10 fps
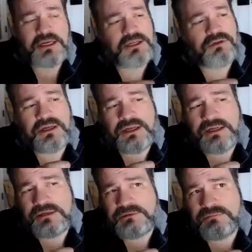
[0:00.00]
You
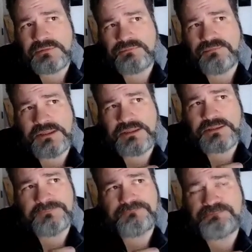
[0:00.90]
can
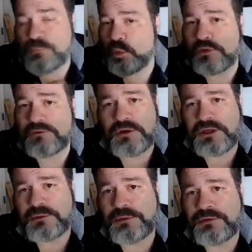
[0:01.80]
work for
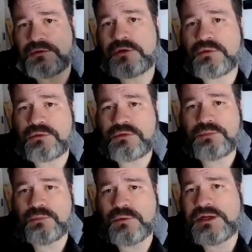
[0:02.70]
another person
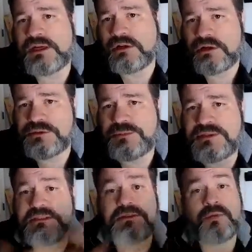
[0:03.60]
who's running a larger
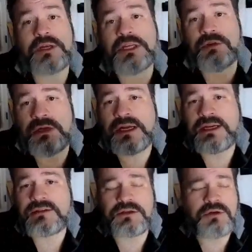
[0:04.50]
business of what you would
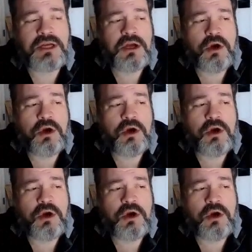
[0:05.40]
like to do,